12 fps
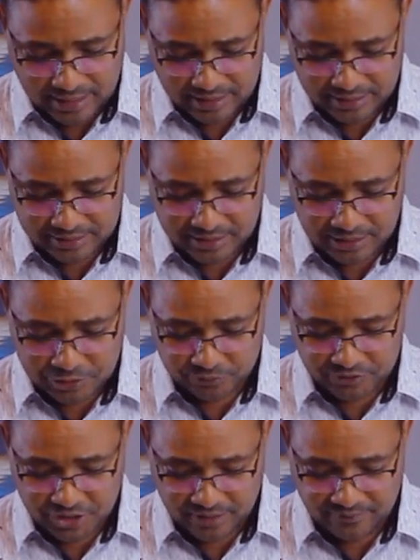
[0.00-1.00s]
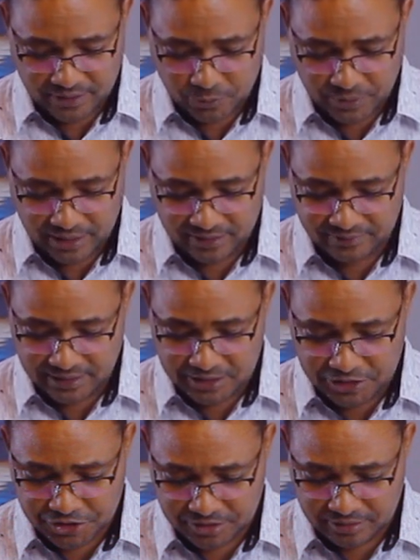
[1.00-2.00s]
And the sons of Javan, we have
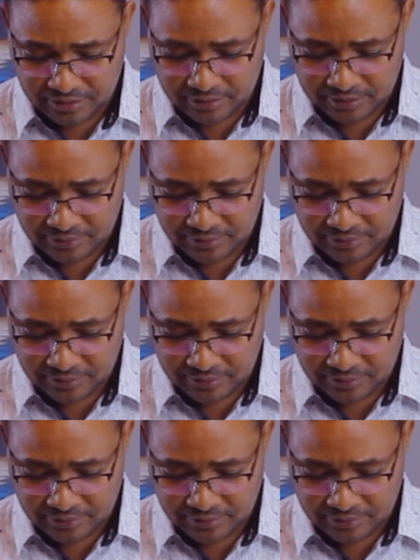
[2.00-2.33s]
Elisha,